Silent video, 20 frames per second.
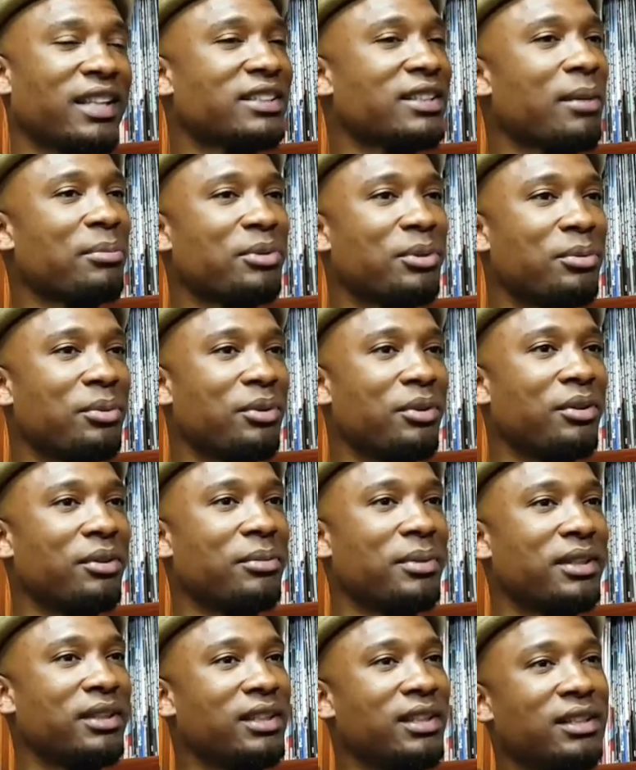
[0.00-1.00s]

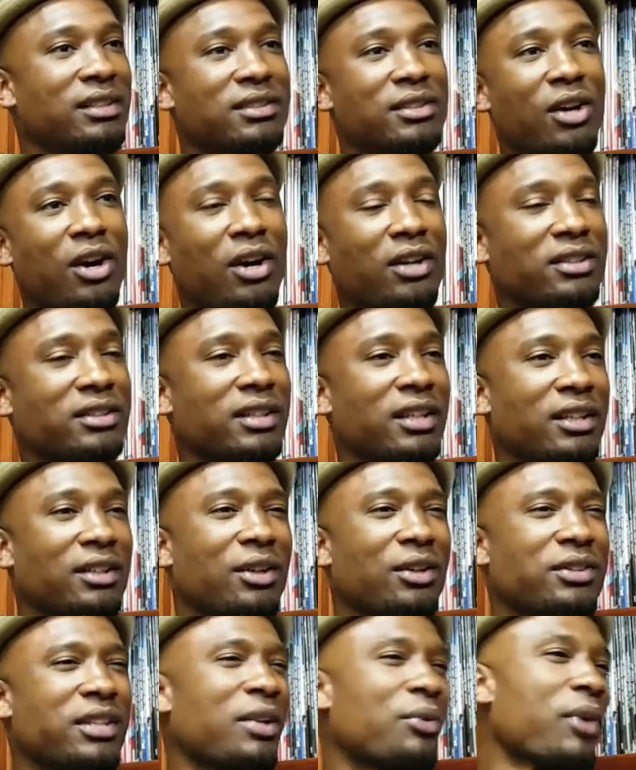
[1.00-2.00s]
acceptable, but these dark skinned
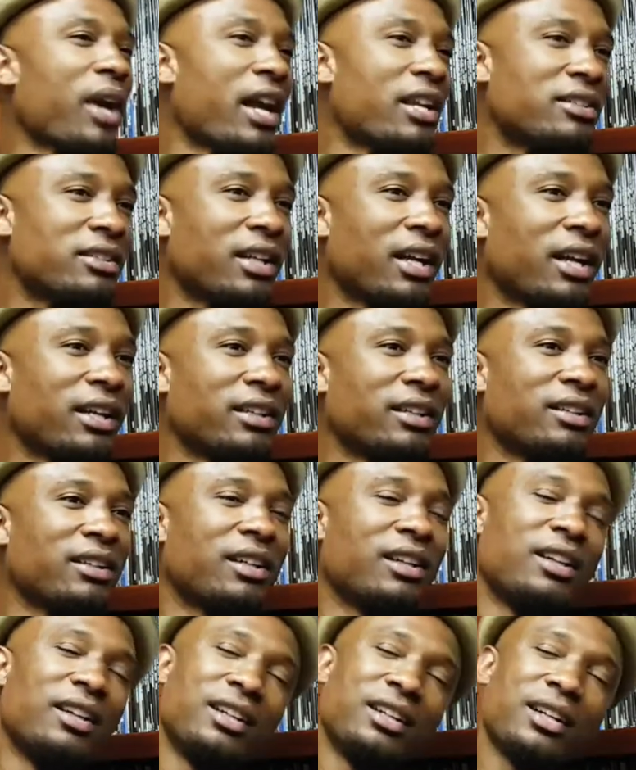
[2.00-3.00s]
girls, they ratchet out here.